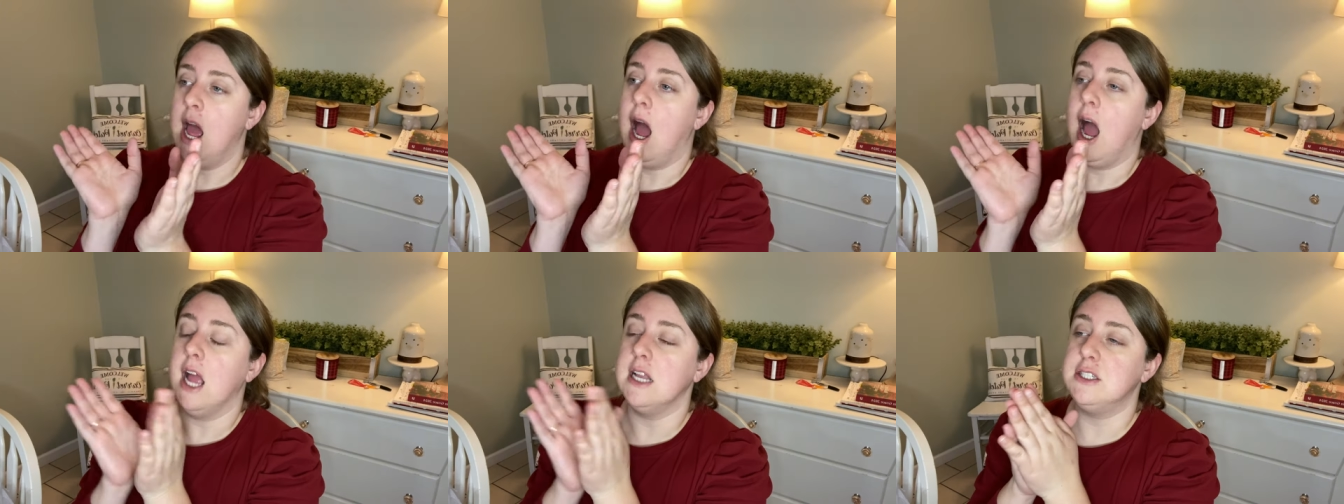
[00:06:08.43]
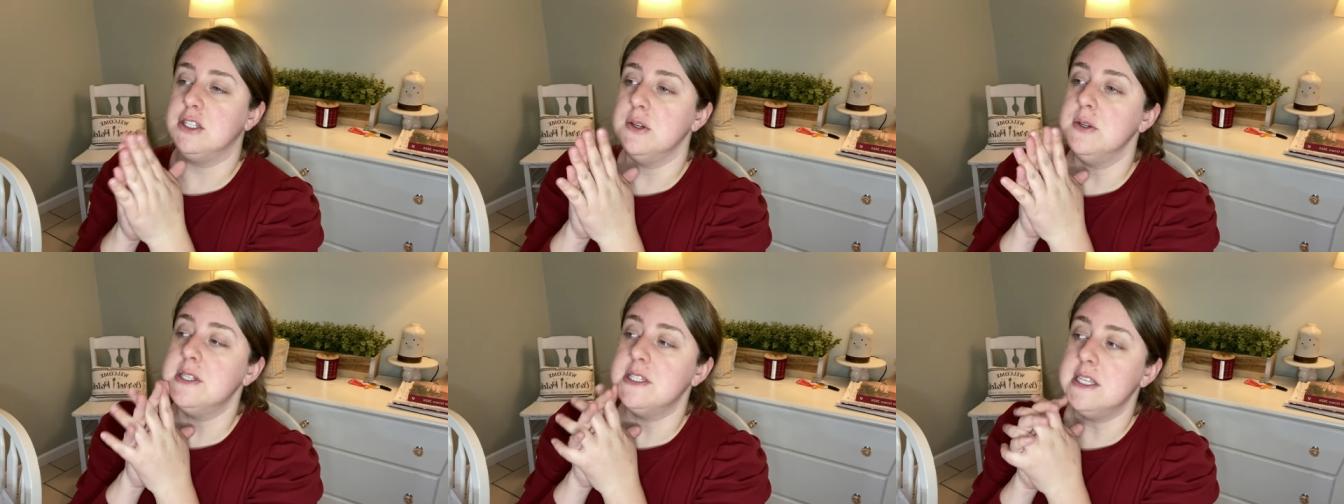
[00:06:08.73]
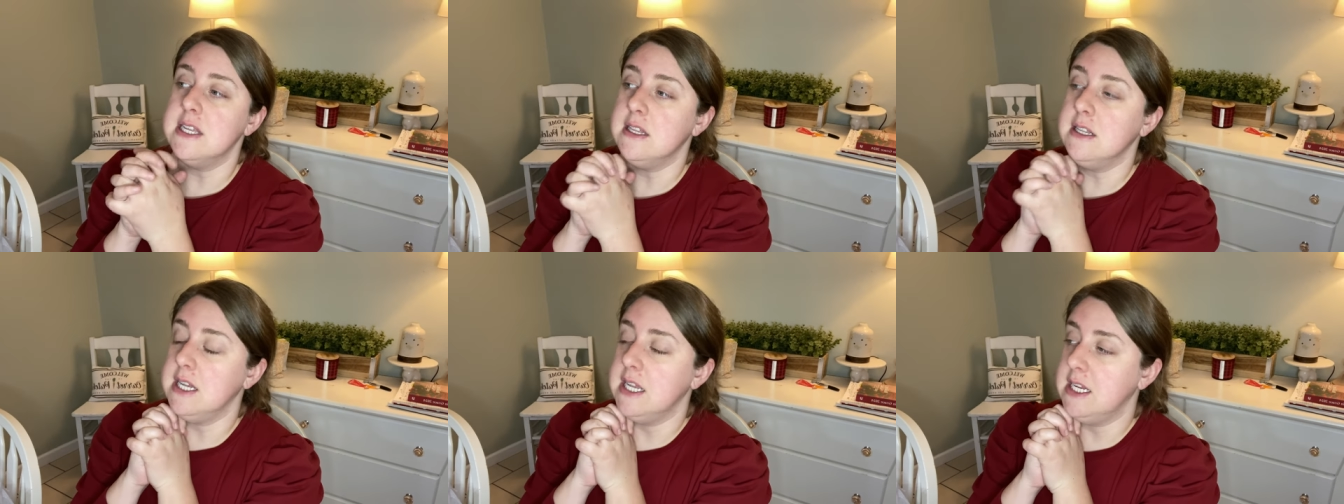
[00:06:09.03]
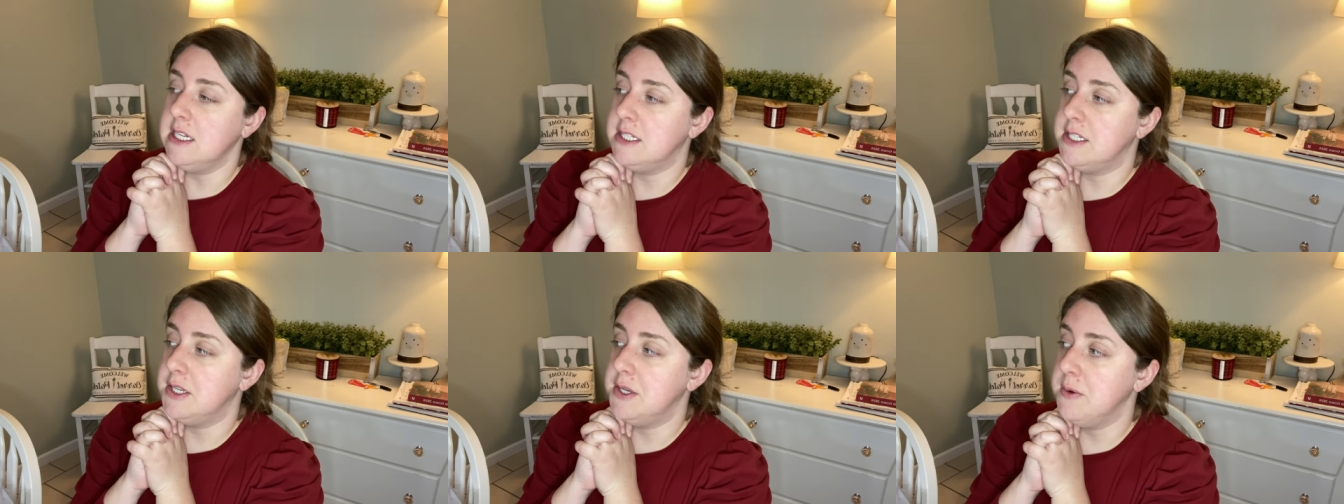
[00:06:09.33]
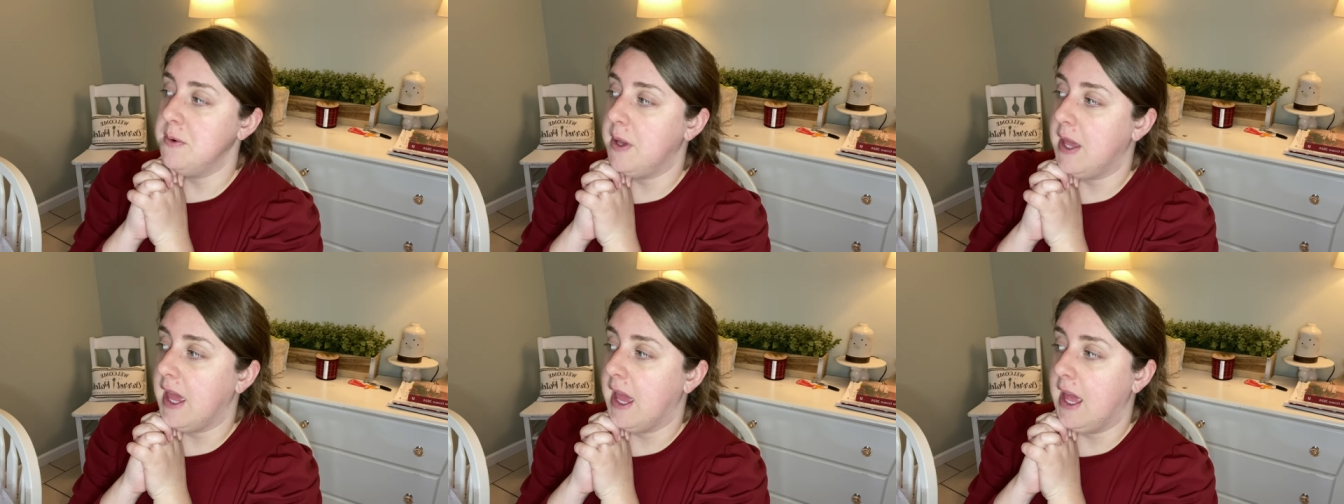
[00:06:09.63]
I do still need to
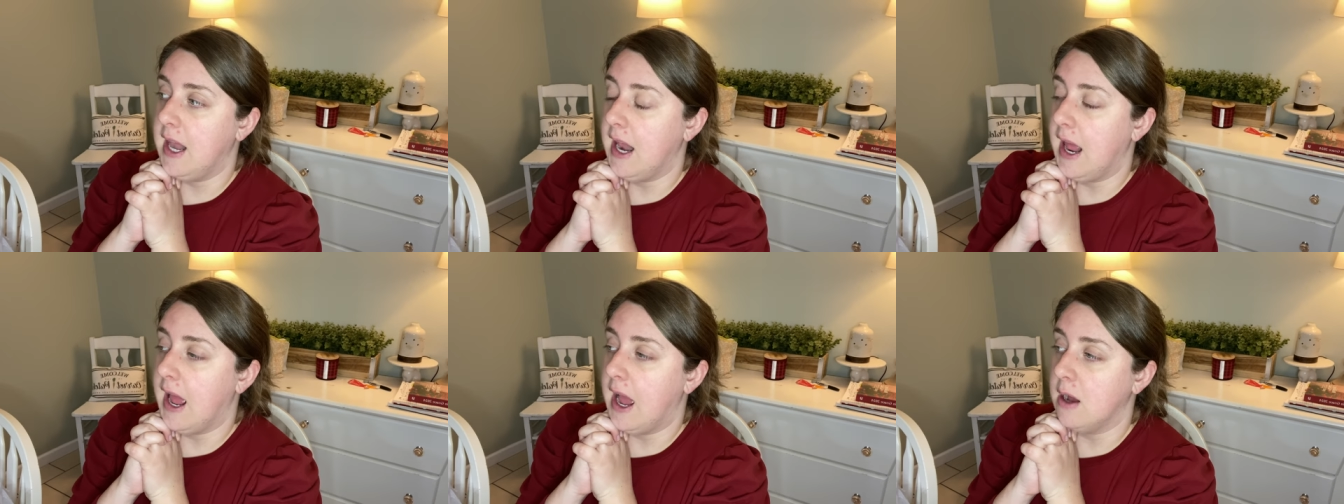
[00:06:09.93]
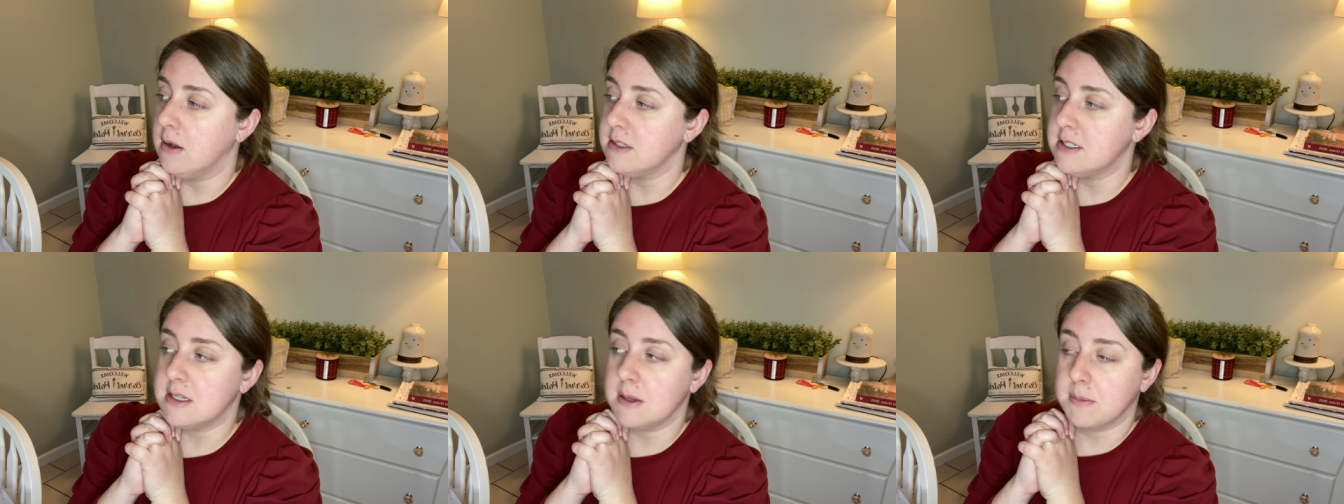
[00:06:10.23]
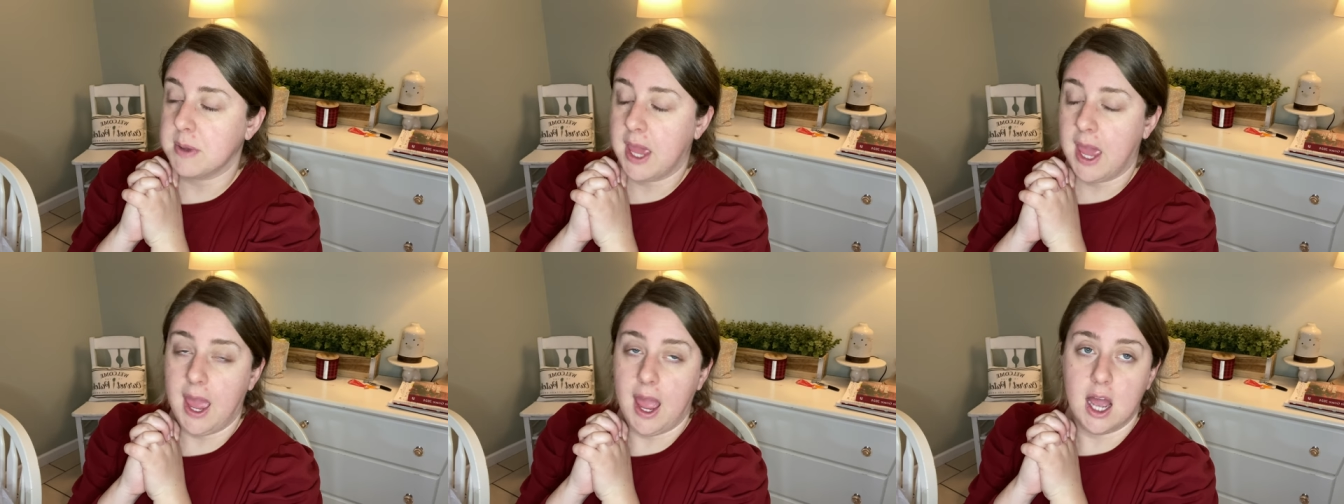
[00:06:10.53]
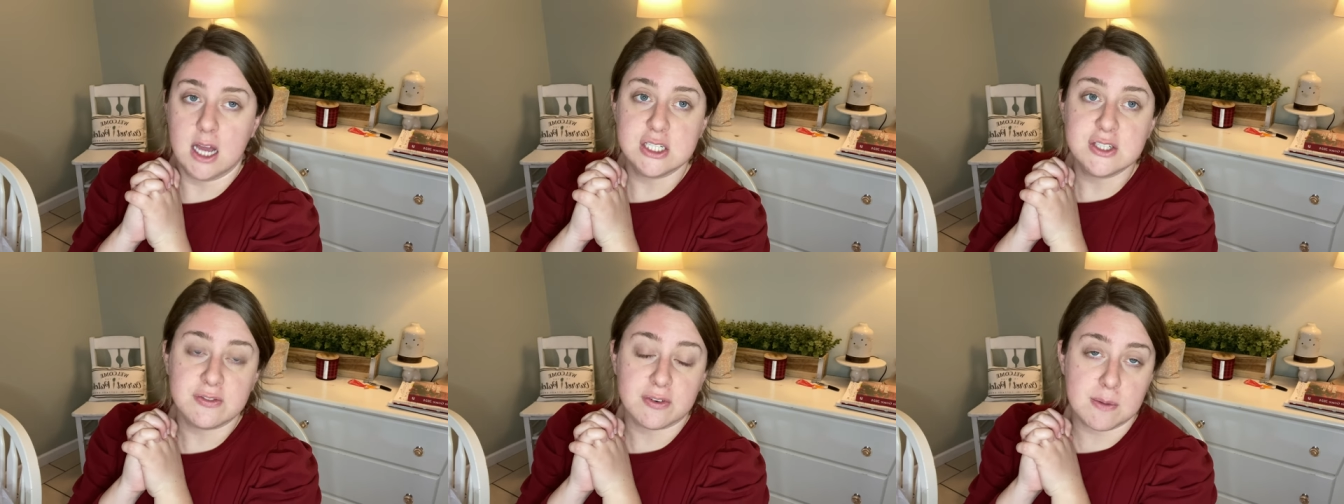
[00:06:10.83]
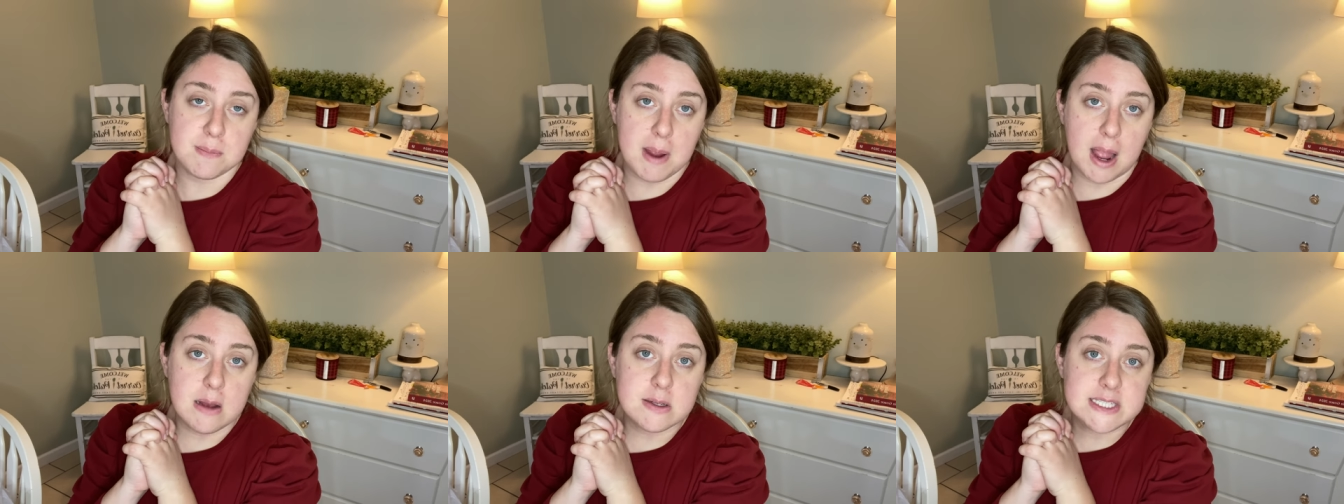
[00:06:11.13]
get out some cash for
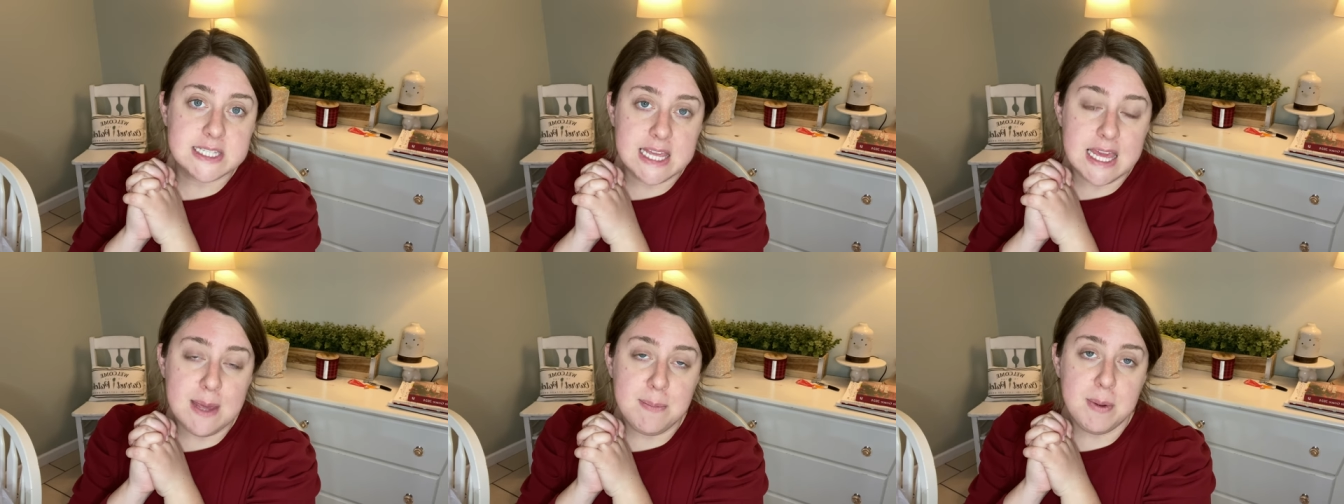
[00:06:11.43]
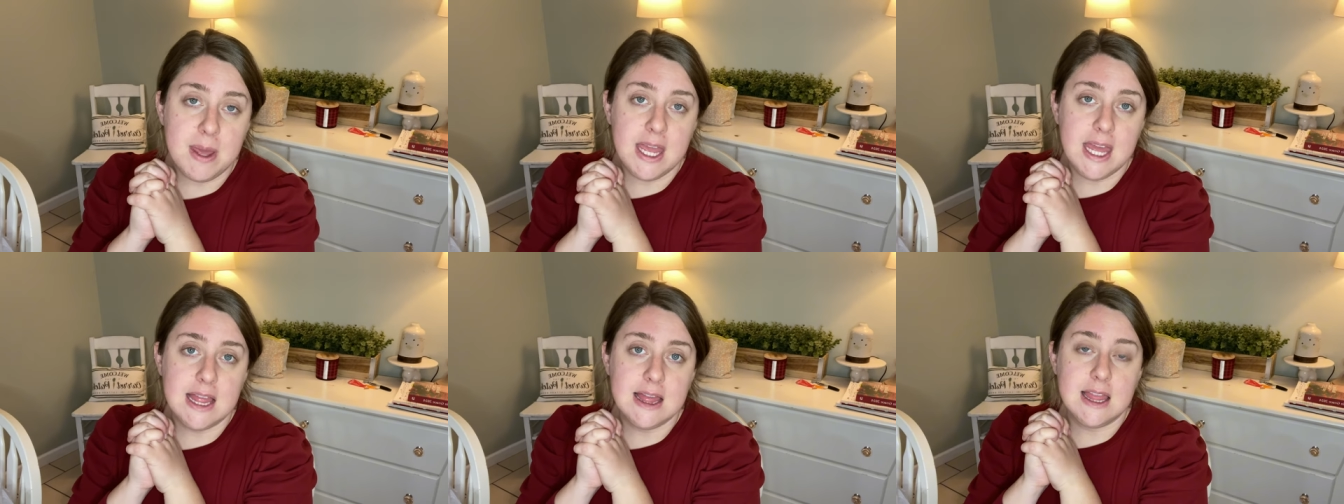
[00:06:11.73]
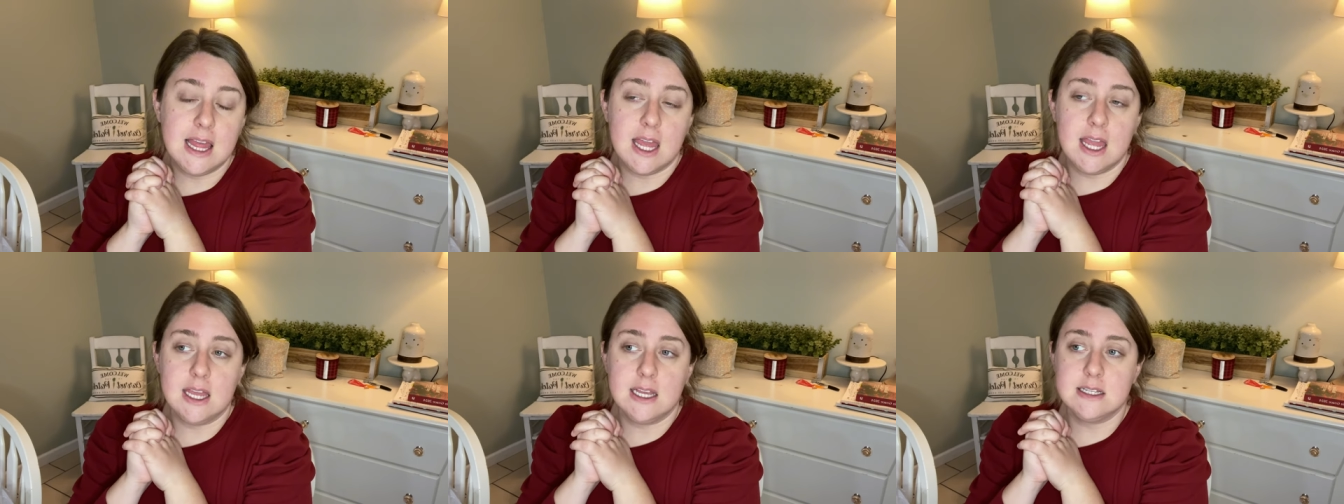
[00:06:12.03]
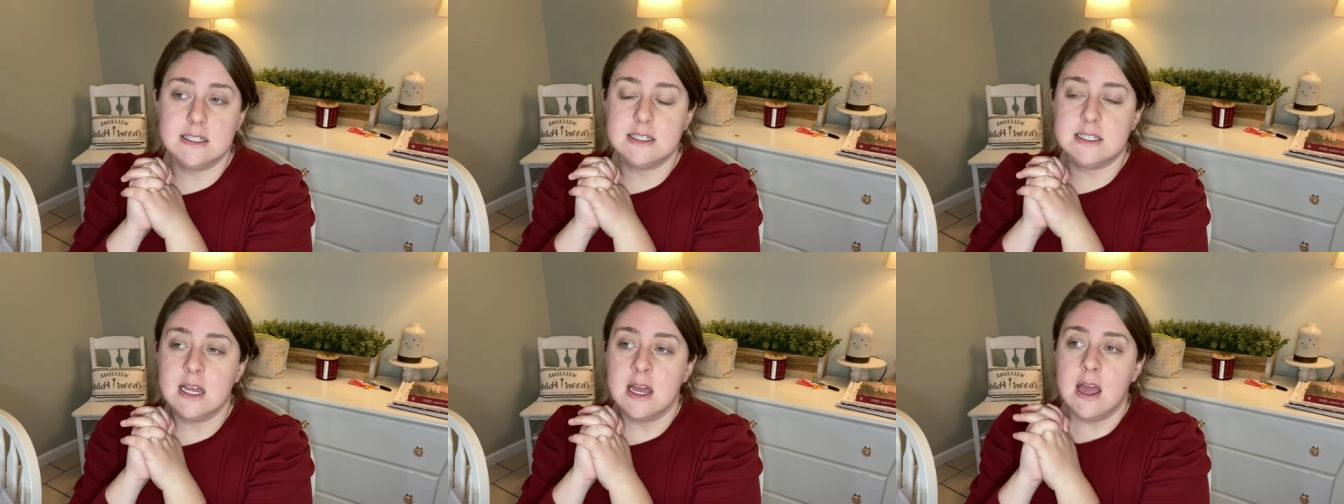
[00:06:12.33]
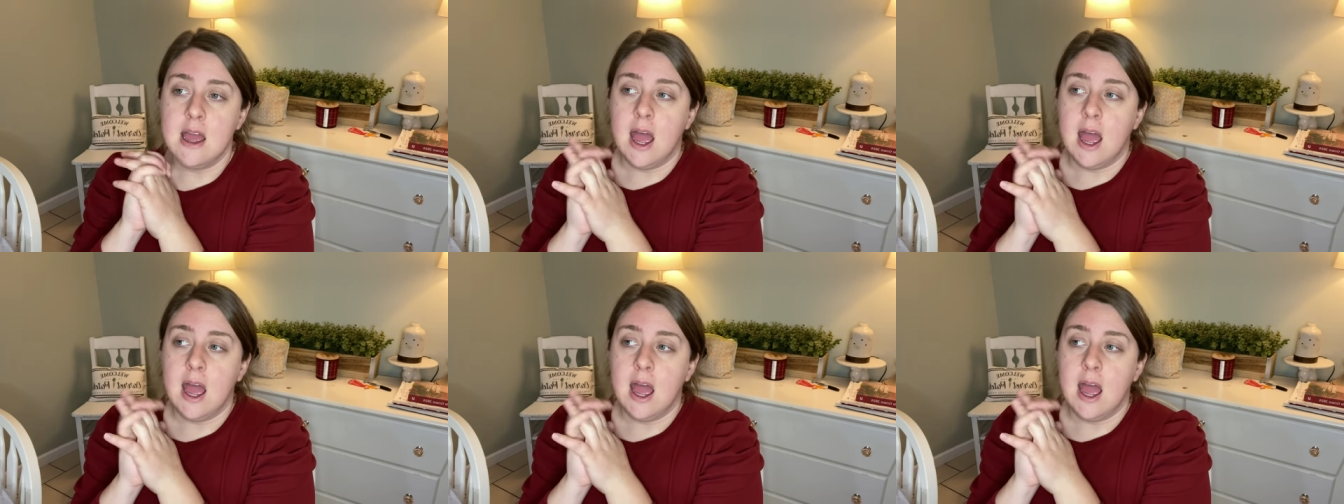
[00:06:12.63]
mousekeeping and things.